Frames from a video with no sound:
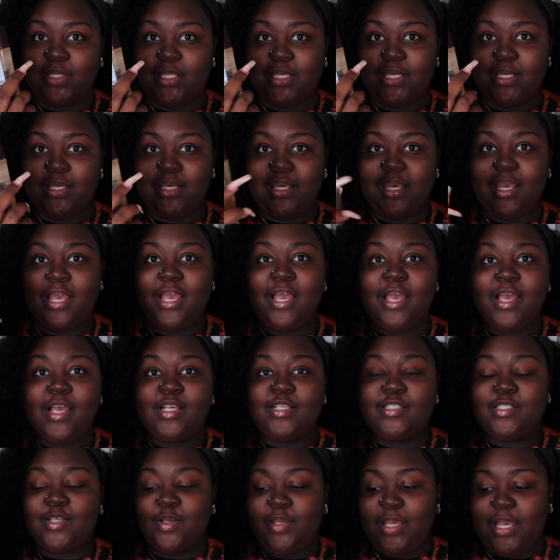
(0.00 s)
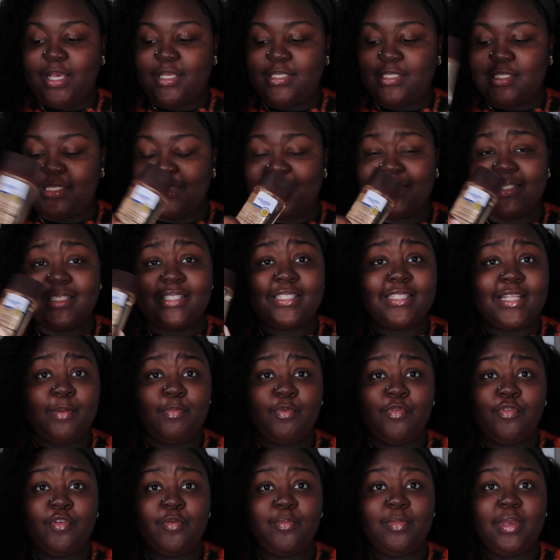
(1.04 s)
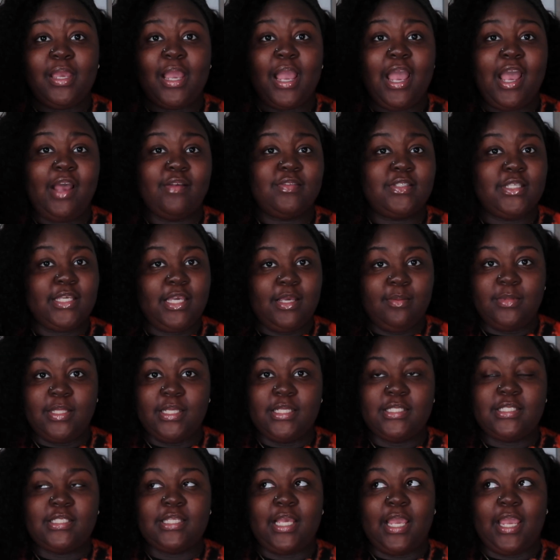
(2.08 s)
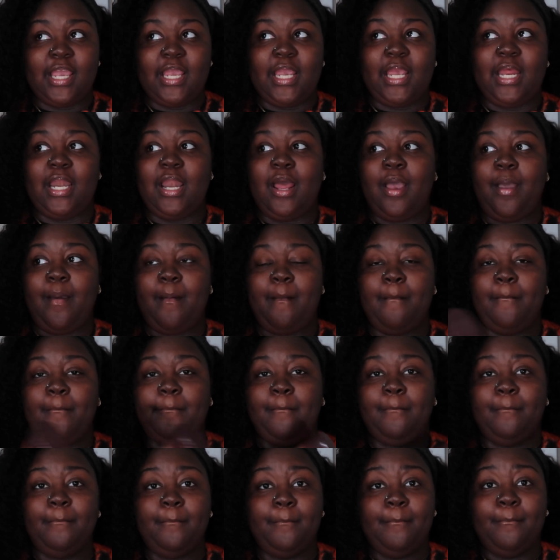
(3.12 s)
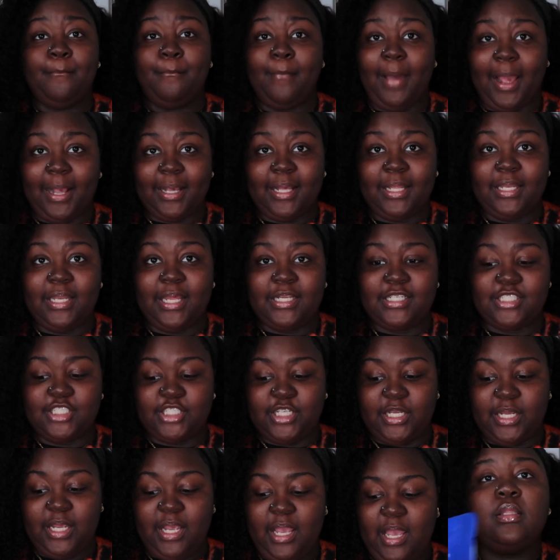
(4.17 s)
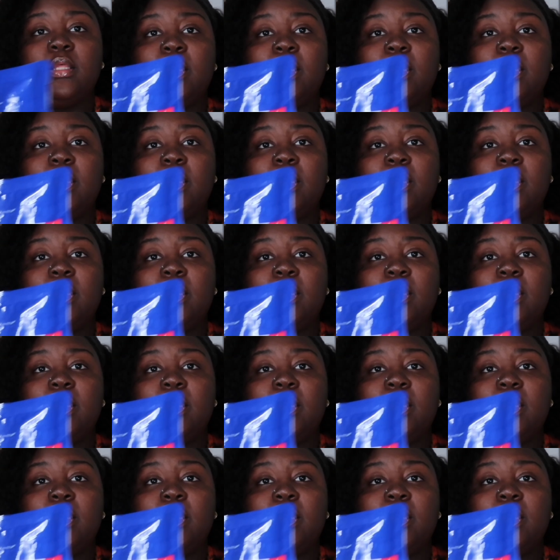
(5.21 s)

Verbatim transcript: really good so yes this is a staple for me i have to keep this in my collection.